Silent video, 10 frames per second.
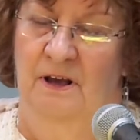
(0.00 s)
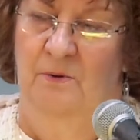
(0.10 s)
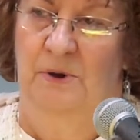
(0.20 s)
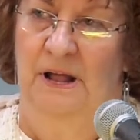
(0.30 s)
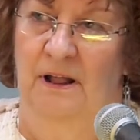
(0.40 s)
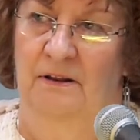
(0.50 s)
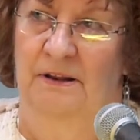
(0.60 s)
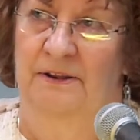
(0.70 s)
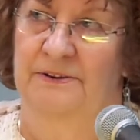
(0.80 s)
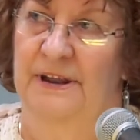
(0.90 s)

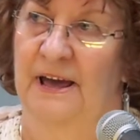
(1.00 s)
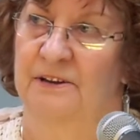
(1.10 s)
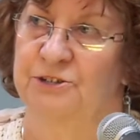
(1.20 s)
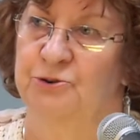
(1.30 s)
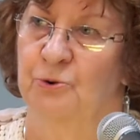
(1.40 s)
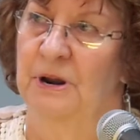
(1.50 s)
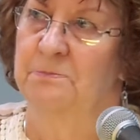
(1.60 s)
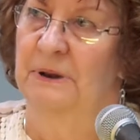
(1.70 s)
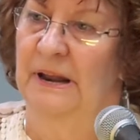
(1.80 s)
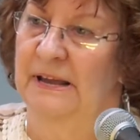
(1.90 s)
well, not a stripe,
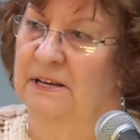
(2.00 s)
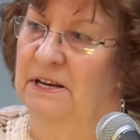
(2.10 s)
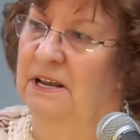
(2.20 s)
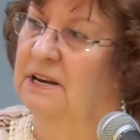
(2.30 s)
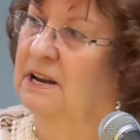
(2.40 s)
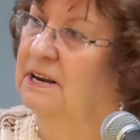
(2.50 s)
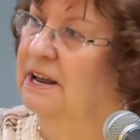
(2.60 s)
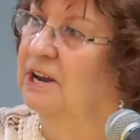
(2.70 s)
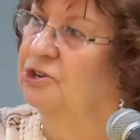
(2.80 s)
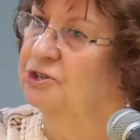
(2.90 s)
but like an
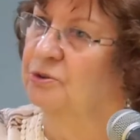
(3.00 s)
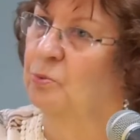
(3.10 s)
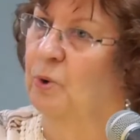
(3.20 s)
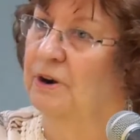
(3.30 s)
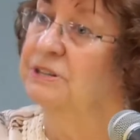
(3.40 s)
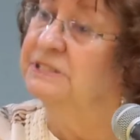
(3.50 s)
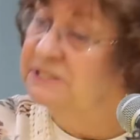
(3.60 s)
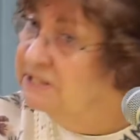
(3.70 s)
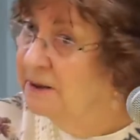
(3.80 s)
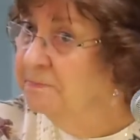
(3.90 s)
indentation where
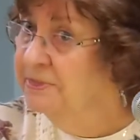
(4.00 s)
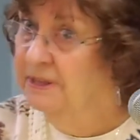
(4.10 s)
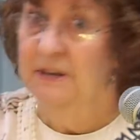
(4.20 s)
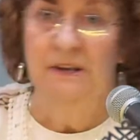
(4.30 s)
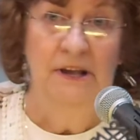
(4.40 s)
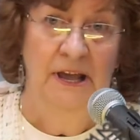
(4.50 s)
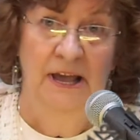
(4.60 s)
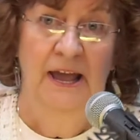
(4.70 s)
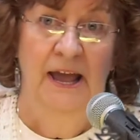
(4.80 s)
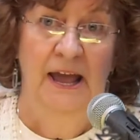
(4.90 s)
something
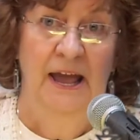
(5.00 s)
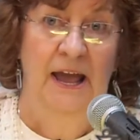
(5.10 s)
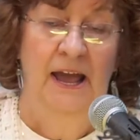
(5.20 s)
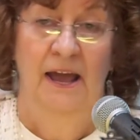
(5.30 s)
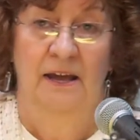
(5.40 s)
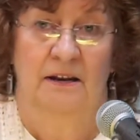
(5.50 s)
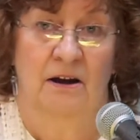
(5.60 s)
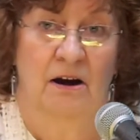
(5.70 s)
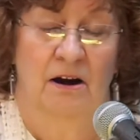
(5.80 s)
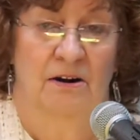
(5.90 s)
had
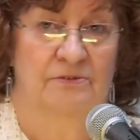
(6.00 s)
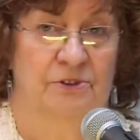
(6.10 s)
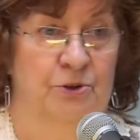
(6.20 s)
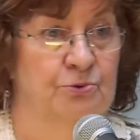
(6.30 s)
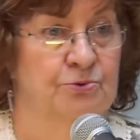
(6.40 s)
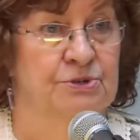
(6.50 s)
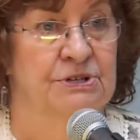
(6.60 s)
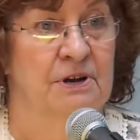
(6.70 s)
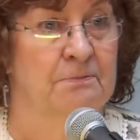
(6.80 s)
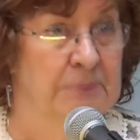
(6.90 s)
carved
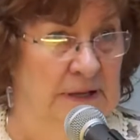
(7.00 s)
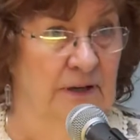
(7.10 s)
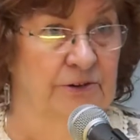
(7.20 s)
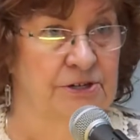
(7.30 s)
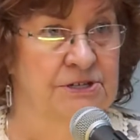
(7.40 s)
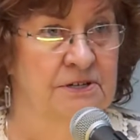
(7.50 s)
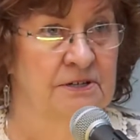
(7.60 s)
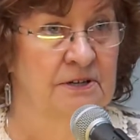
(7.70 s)
those pillars.